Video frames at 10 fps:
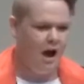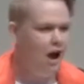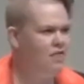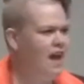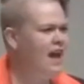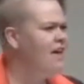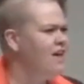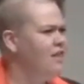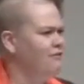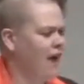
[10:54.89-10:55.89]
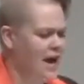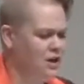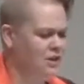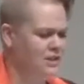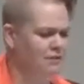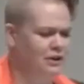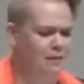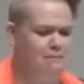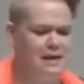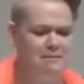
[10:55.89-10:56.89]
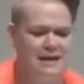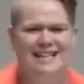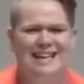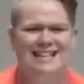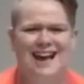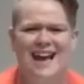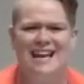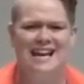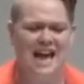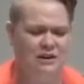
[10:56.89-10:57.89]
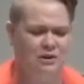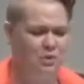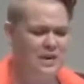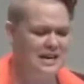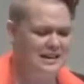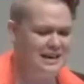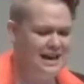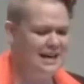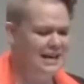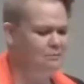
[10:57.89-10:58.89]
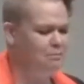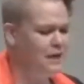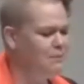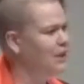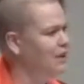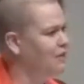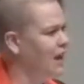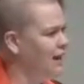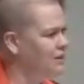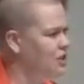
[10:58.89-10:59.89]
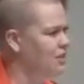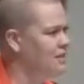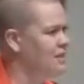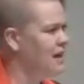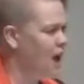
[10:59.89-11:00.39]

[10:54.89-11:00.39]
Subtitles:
Are they the fires of commitment igniting and reigniting in people of conscience,